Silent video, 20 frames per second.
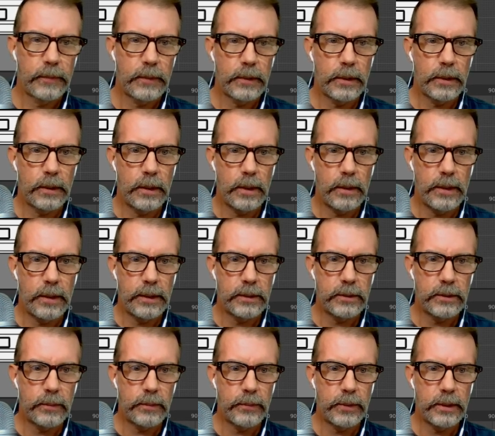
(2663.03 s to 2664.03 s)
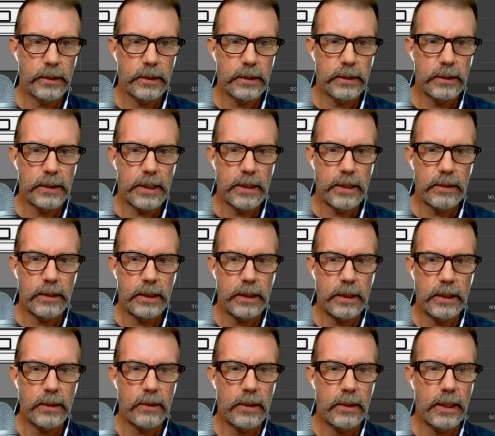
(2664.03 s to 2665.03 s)
All right, so I'll bring this down to
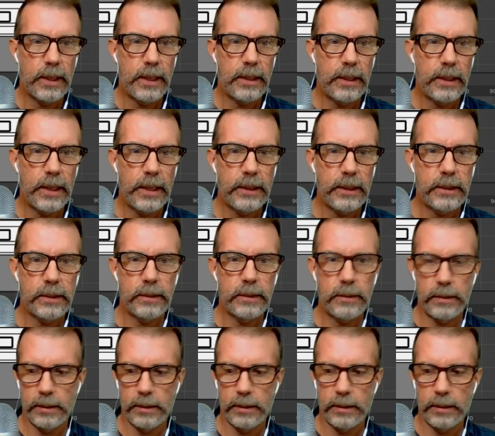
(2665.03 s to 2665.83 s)
here, and I'd like to